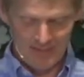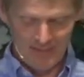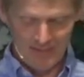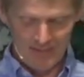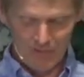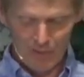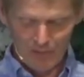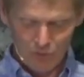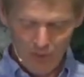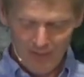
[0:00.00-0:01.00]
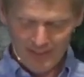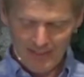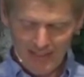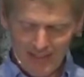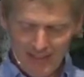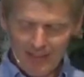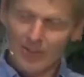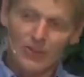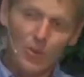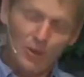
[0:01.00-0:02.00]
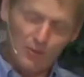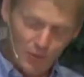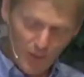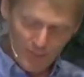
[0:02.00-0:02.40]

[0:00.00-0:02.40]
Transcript: Romans 12, he said, don't conform